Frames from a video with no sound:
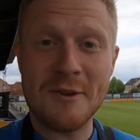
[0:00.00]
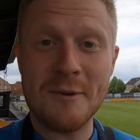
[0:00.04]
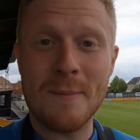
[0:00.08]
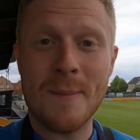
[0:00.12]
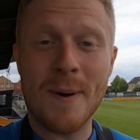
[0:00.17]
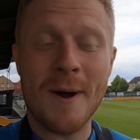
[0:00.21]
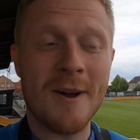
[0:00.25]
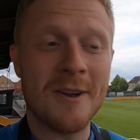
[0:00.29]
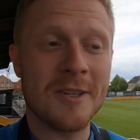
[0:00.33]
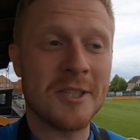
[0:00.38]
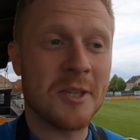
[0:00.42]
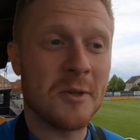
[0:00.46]
new
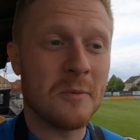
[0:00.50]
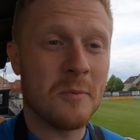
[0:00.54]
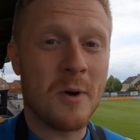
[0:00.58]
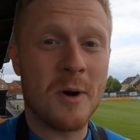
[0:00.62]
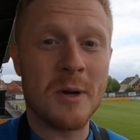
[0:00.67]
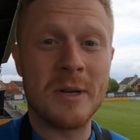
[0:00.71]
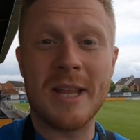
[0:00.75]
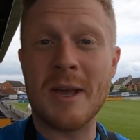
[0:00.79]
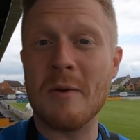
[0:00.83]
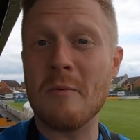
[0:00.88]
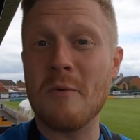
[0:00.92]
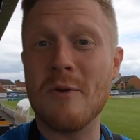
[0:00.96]
parts of the
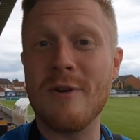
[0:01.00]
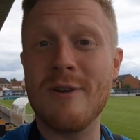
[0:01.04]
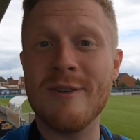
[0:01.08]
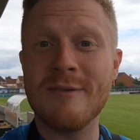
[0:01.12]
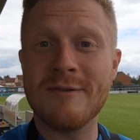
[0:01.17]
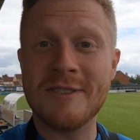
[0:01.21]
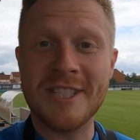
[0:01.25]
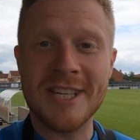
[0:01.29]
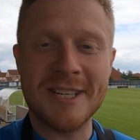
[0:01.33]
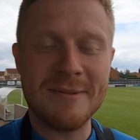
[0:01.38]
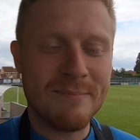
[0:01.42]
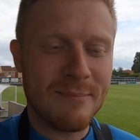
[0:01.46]
world that they wouldn't
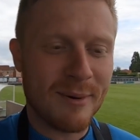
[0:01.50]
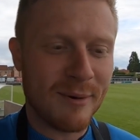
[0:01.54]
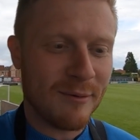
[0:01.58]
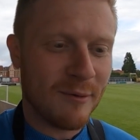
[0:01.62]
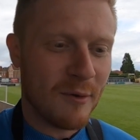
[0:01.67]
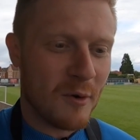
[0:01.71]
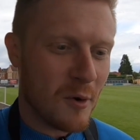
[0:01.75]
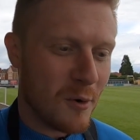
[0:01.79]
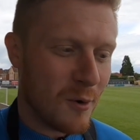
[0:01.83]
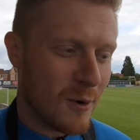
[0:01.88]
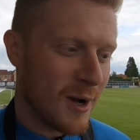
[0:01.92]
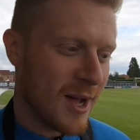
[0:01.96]
have seen
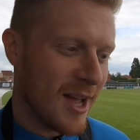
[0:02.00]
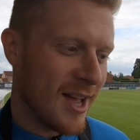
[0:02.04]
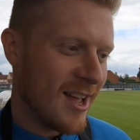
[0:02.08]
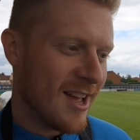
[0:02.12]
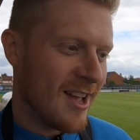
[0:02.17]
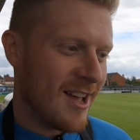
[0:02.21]
before.